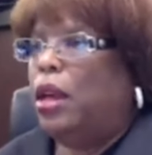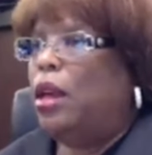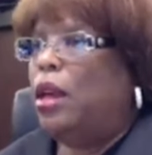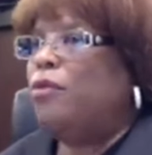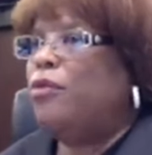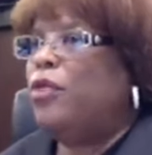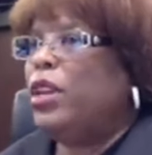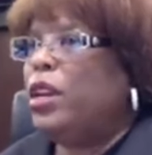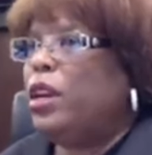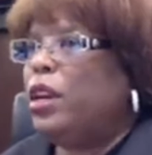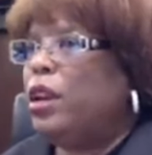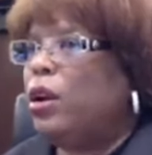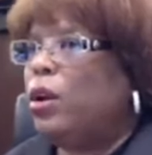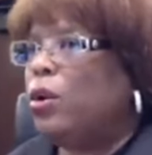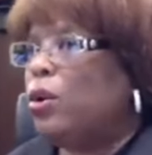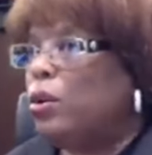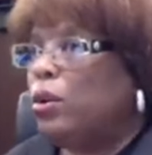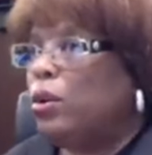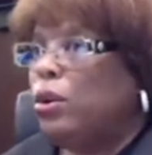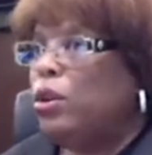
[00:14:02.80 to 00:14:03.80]
a
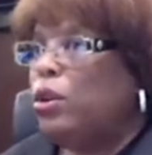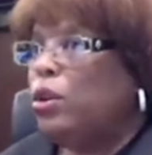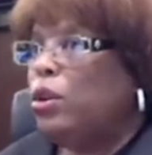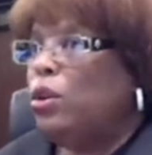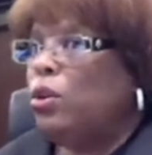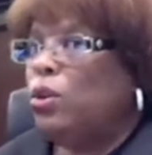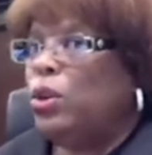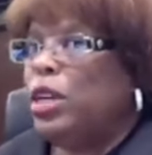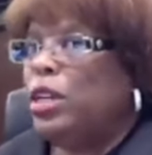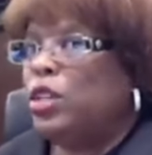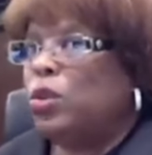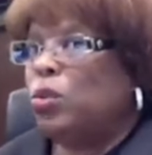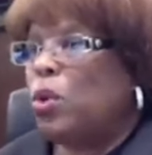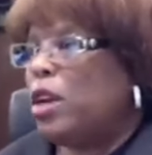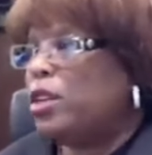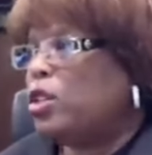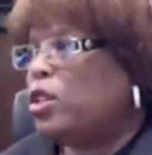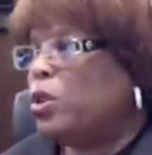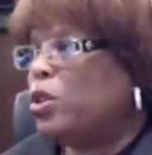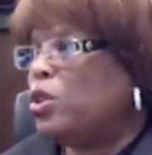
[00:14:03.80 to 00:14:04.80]
video. You need to
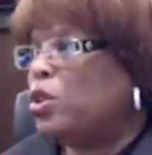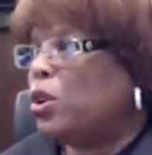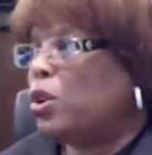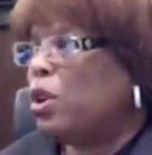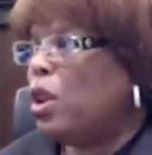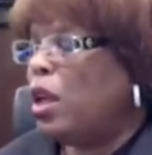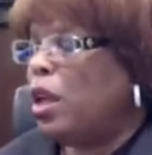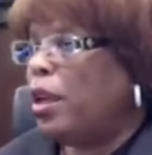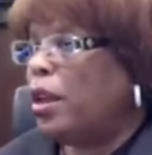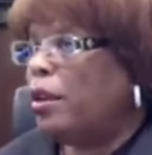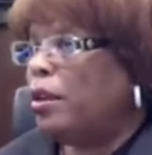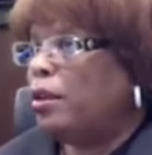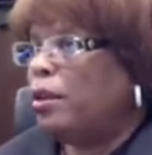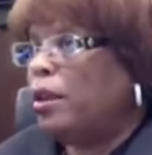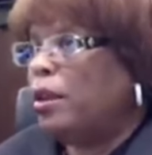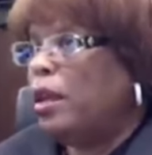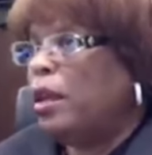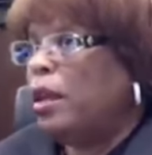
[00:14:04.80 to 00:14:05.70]
watch it with your client.